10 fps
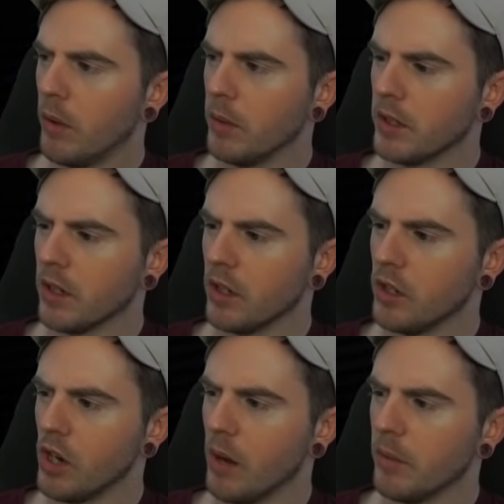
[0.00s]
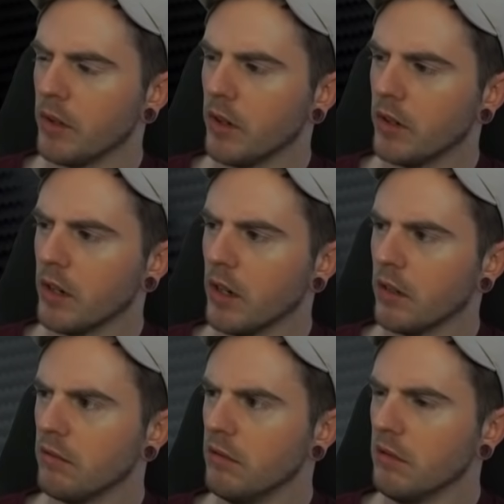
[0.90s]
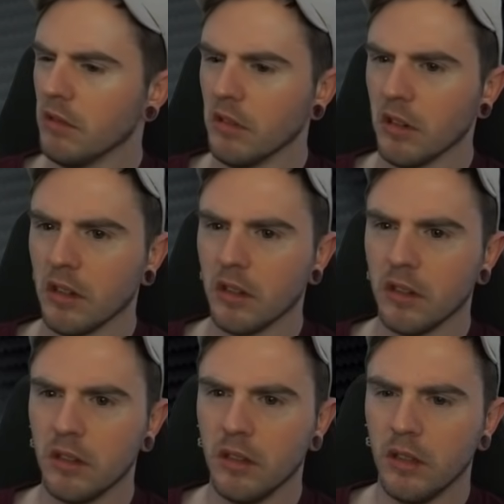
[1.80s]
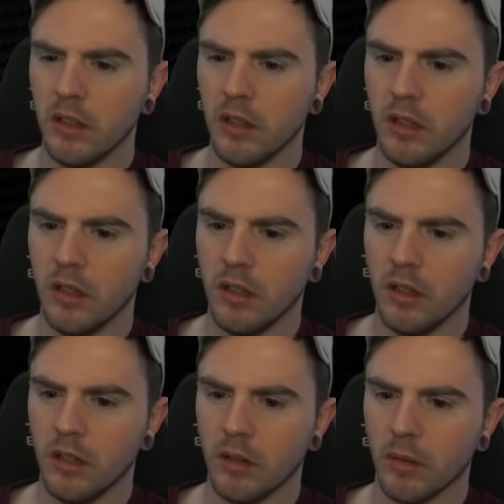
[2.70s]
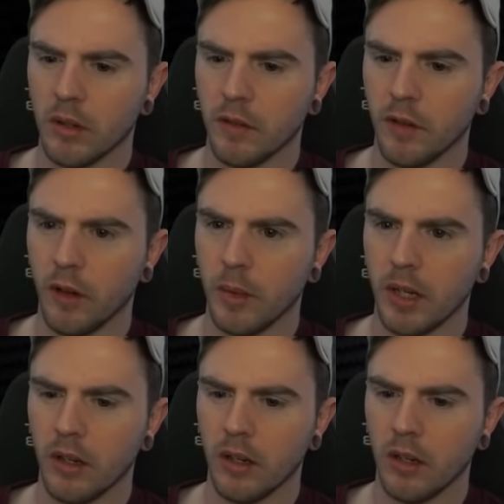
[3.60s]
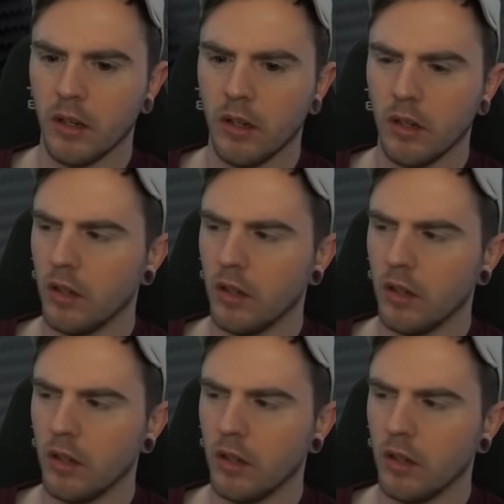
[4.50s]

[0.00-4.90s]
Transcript: Probably just gonna jam this ace king. Ugh. And we're gonna four bet here.